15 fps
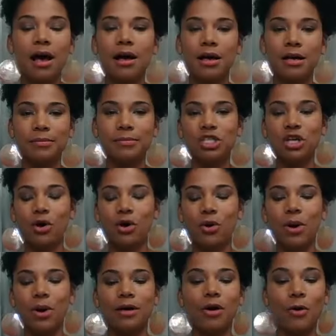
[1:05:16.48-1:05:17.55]

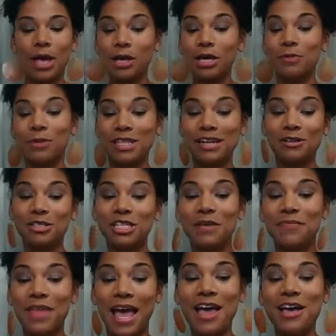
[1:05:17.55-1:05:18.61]
Okay, good. Well, then I'll skip
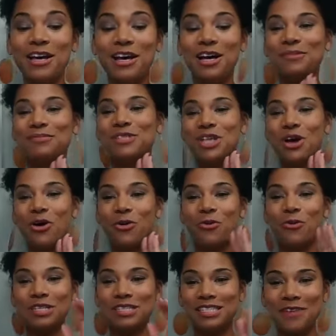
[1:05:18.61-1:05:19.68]
that. So
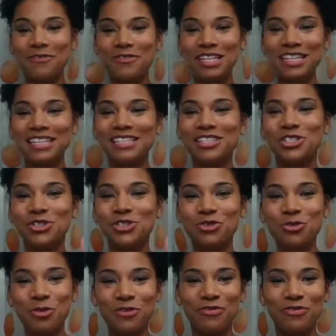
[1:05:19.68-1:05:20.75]
definitely do the
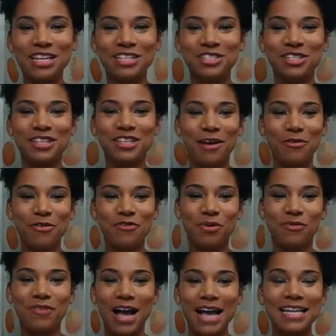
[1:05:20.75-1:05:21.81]
reflection that we
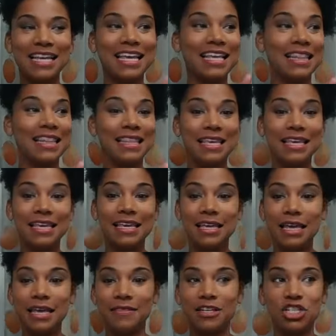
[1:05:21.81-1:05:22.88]
provided in
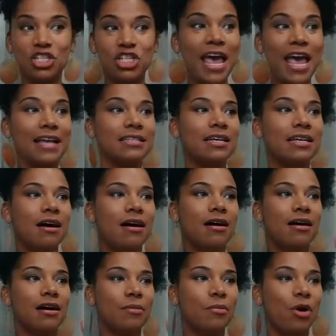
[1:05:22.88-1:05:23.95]
the chat.
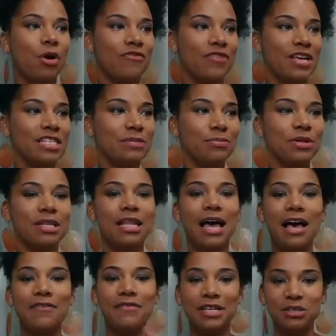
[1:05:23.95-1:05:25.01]
On Facebook
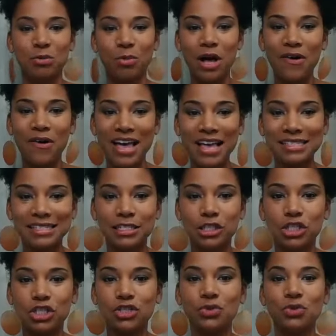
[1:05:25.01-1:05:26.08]
Live, as well as in
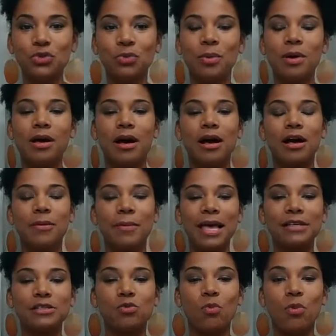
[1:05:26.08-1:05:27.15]
Zoom,
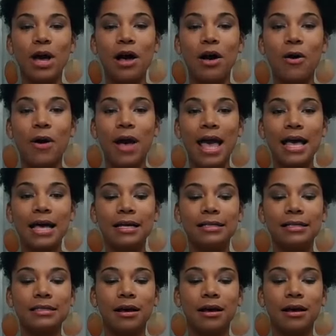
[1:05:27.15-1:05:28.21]
as well as